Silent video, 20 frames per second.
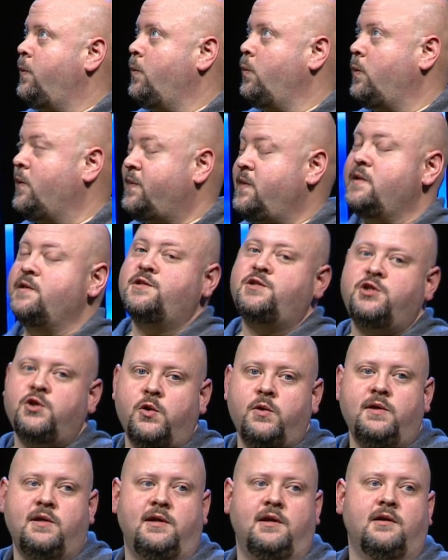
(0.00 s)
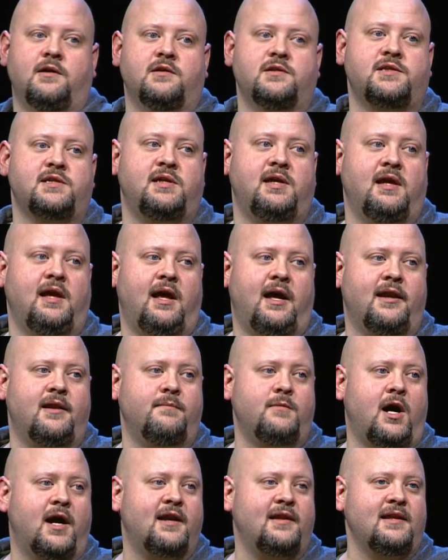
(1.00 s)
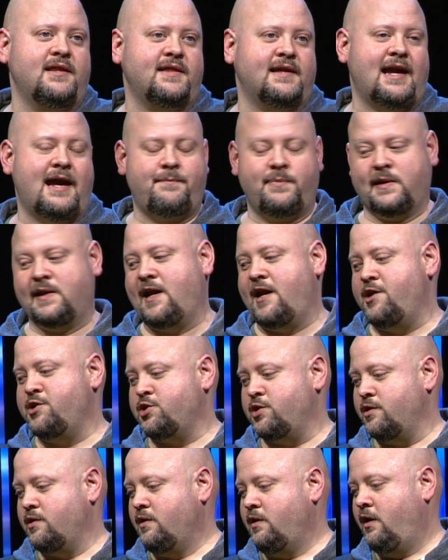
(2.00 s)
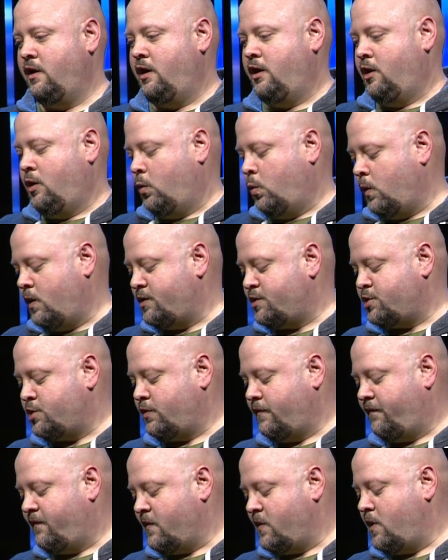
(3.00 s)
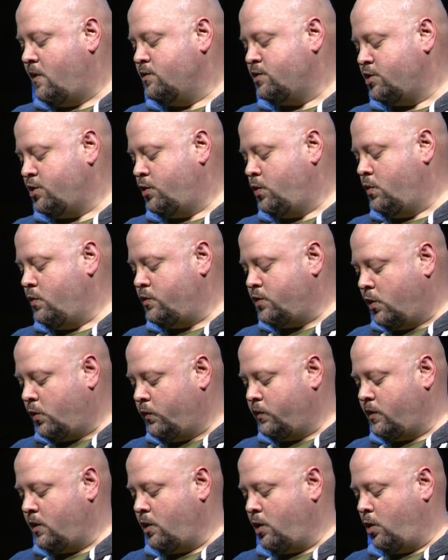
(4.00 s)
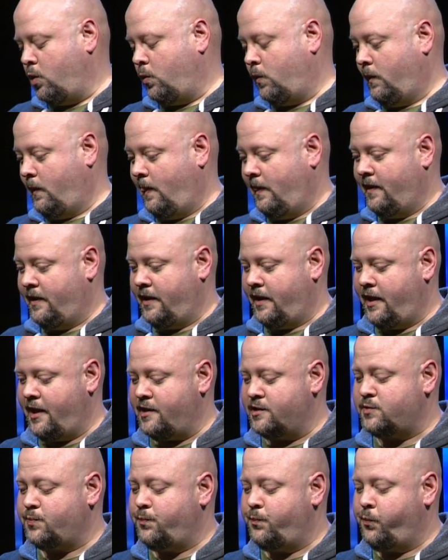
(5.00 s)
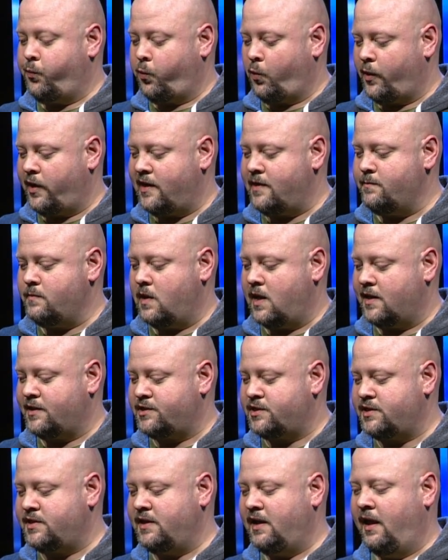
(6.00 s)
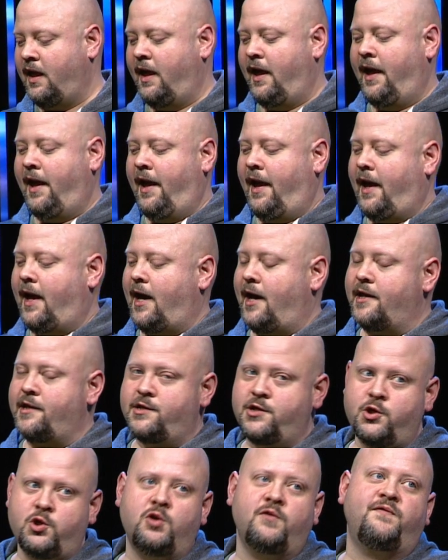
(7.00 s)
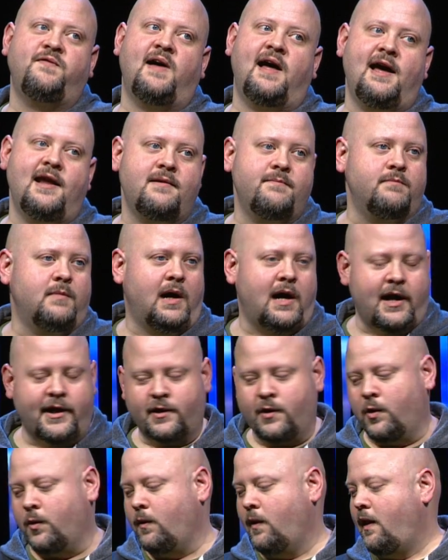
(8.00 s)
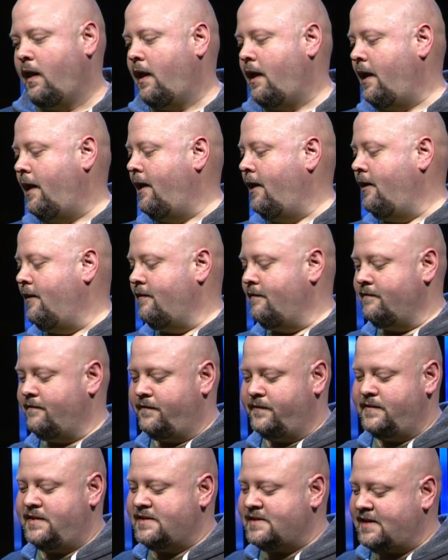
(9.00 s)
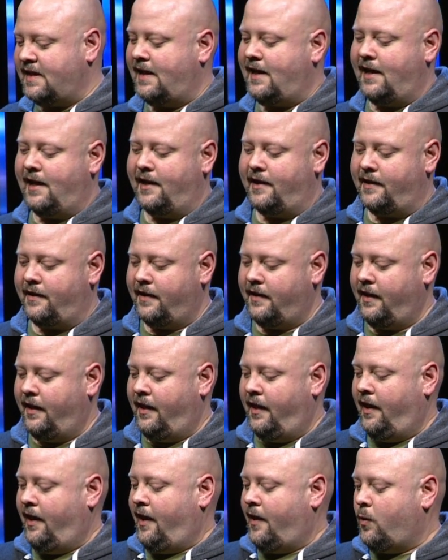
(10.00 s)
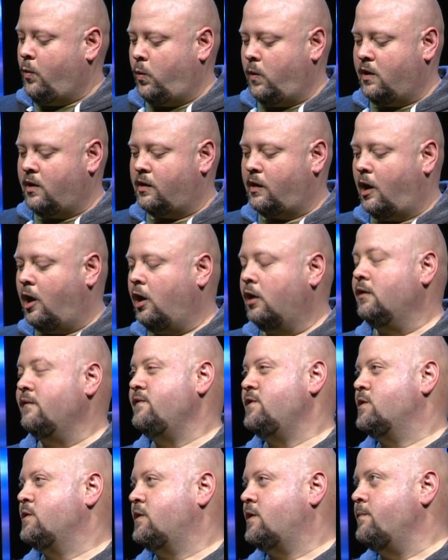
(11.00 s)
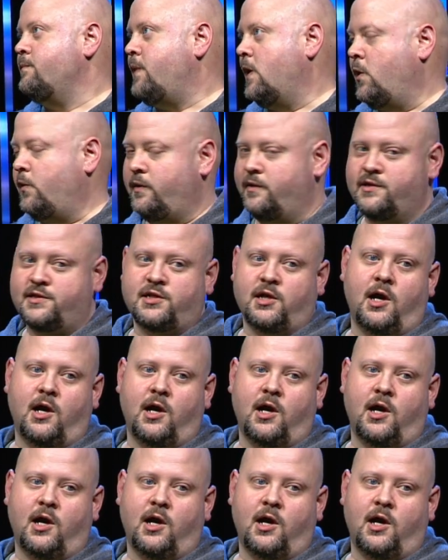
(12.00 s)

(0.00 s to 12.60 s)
within two years, and a monolithic application, which for those of you who don't know, is pretty much a unified model of design where all of your components